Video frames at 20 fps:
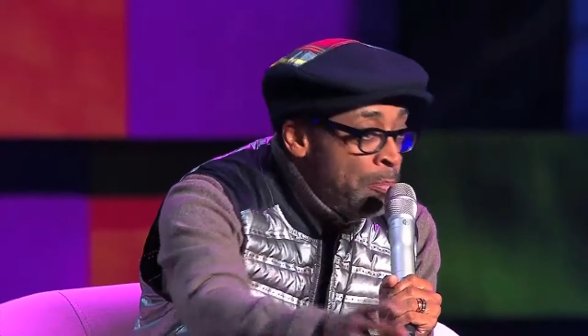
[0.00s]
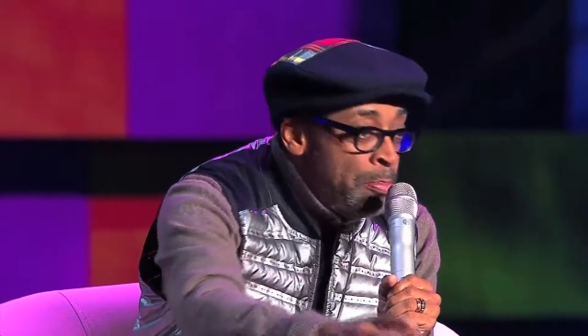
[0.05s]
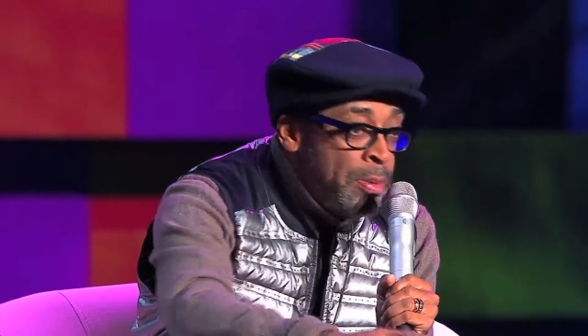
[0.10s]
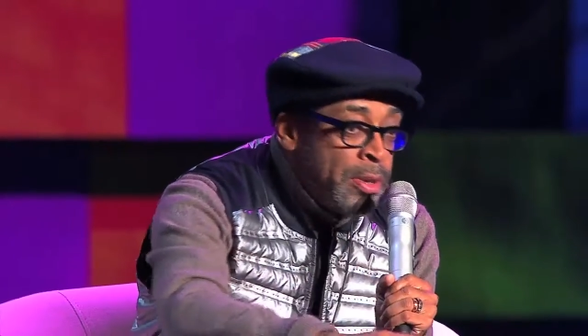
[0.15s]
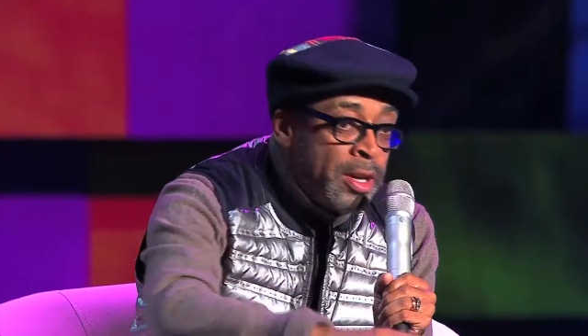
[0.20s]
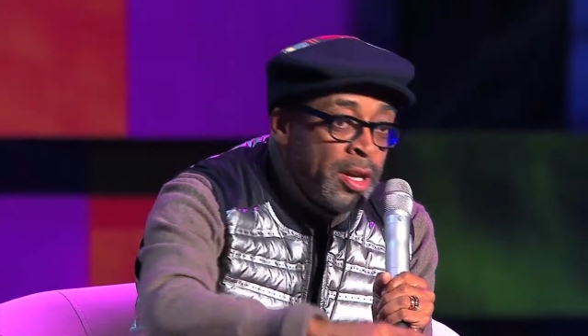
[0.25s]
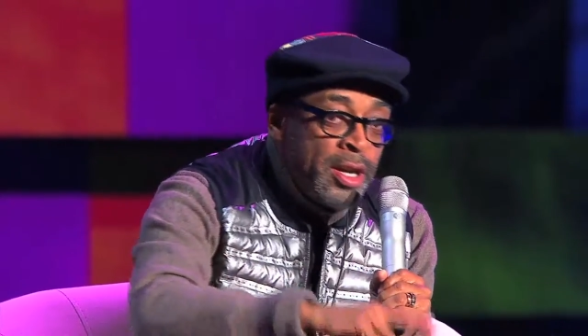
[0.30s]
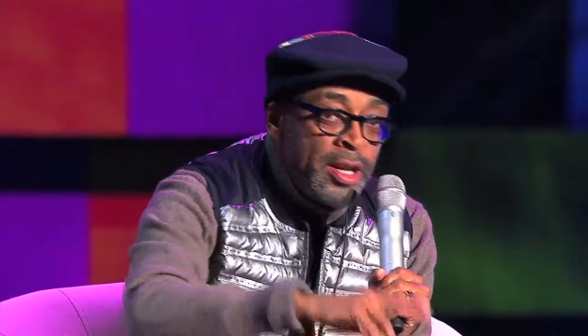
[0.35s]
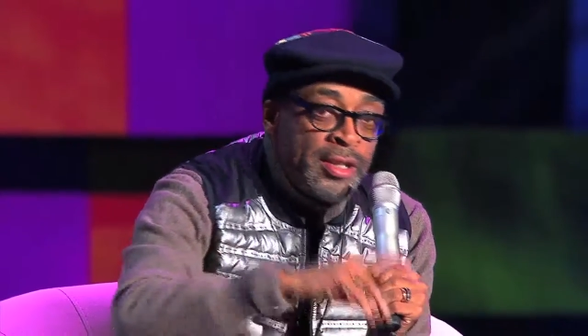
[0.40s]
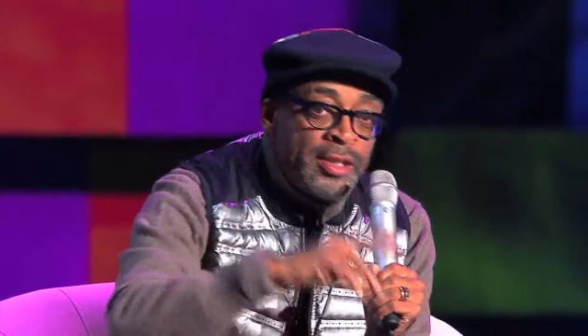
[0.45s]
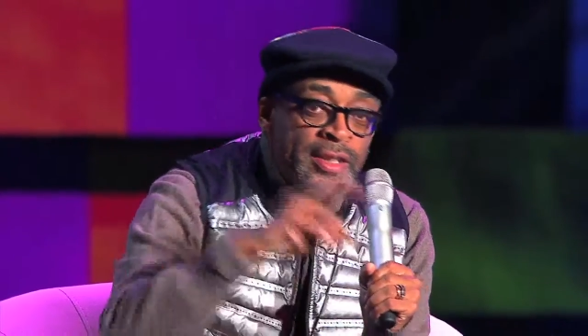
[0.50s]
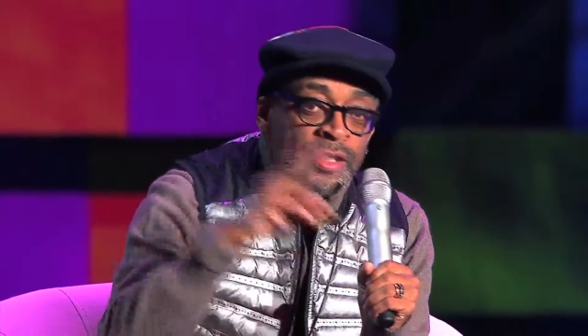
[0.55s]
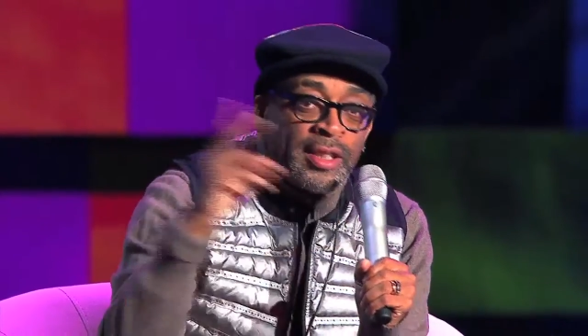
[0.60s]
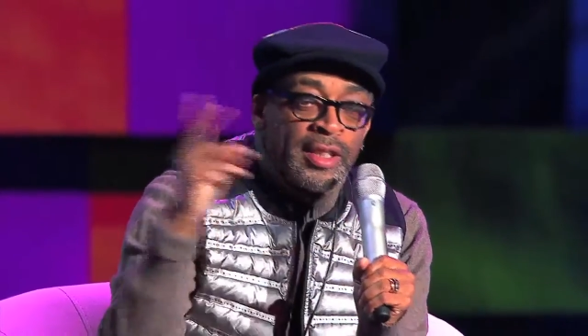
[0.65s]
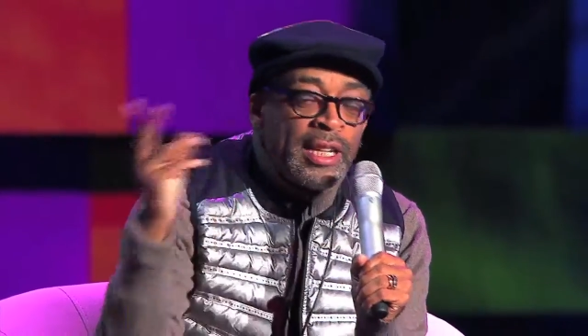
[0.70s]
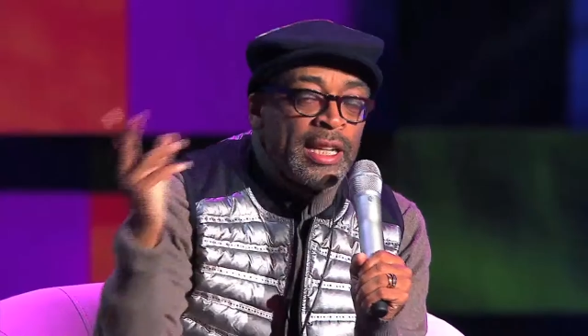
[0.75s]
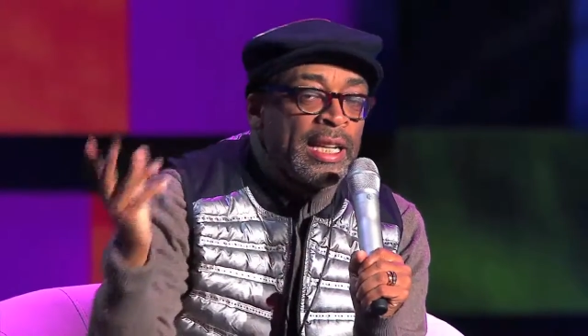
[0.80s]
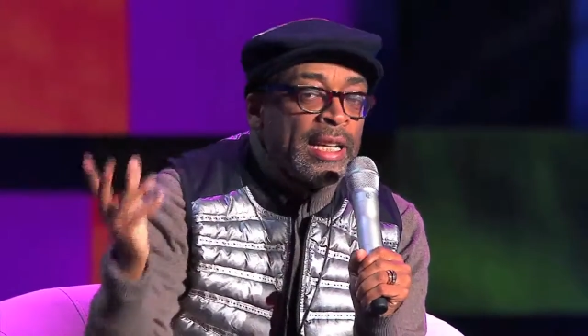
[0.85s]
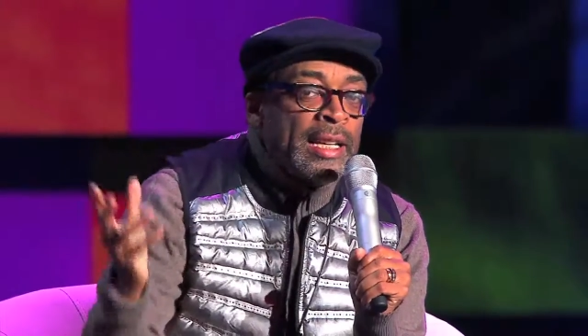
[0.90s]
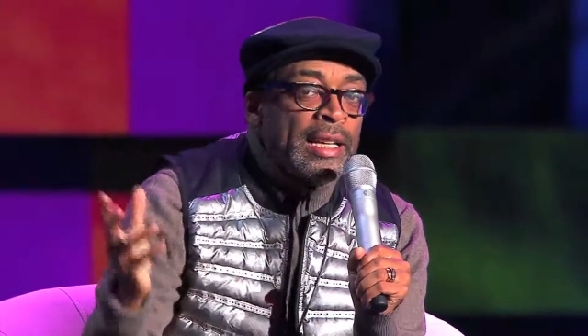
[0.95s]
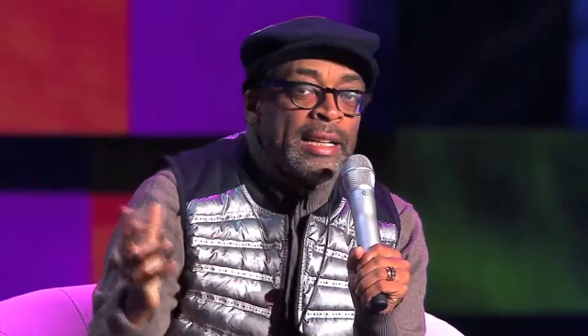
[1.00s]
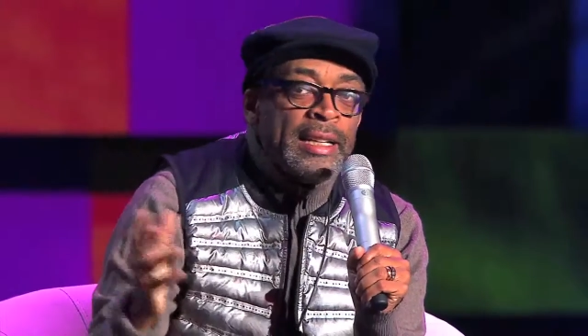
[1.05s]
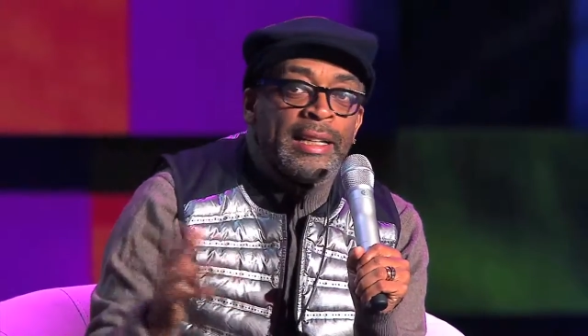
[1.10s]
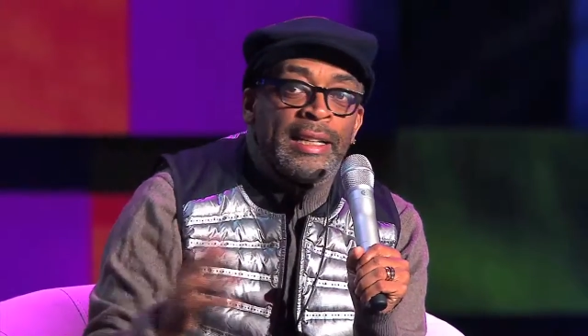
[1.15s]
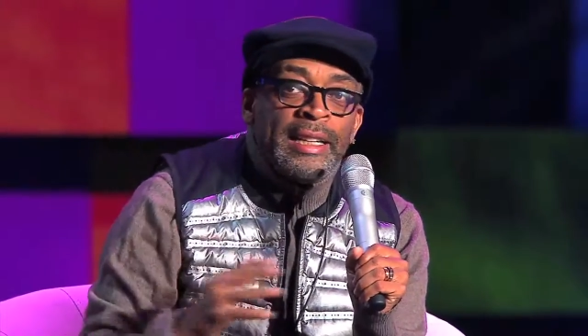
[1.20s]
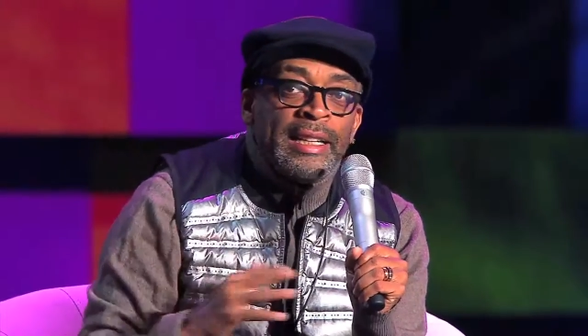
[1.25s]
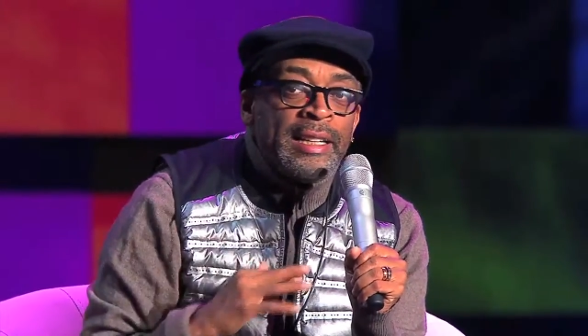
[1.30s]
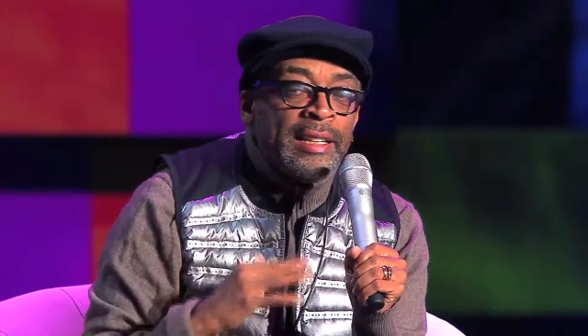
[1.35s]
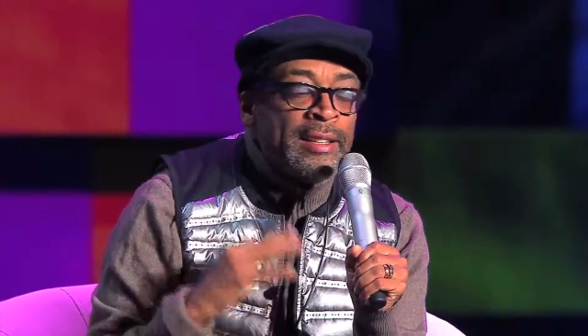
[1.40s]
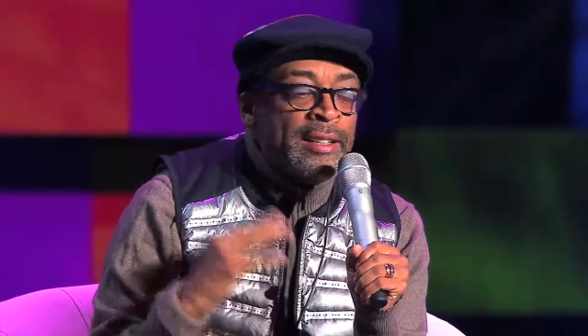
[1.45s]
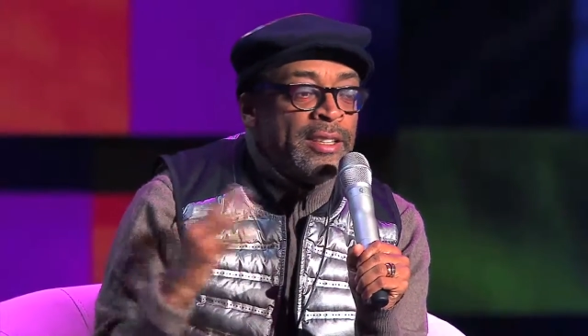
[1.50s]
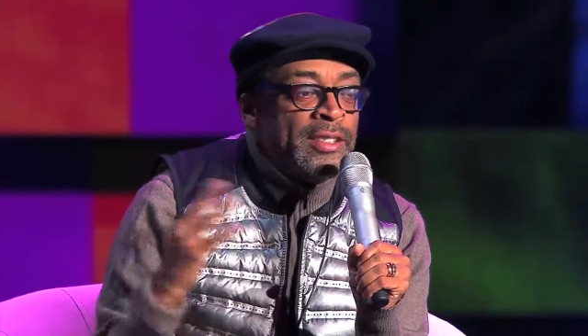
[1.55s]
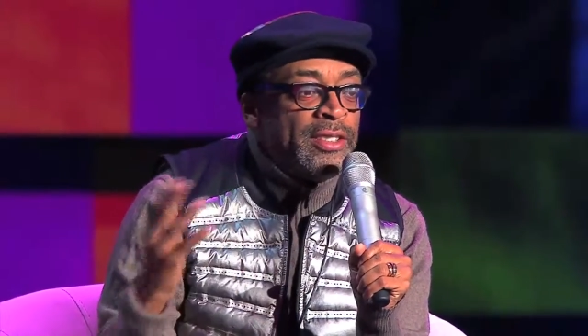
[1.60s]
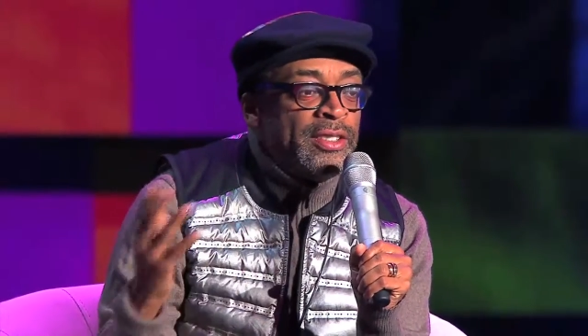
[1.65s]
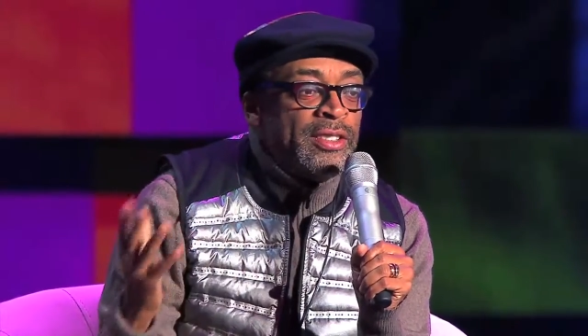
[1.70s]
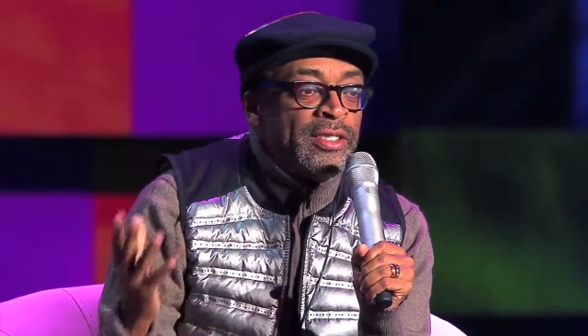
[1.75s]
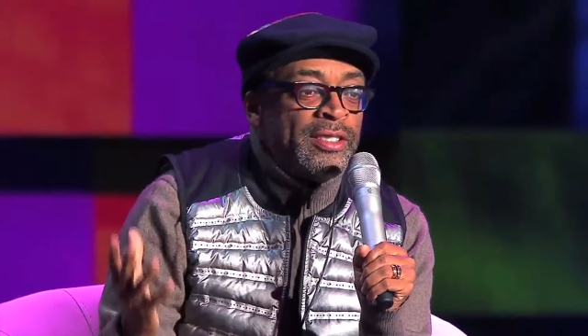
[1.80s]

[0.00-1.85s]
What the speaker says: because this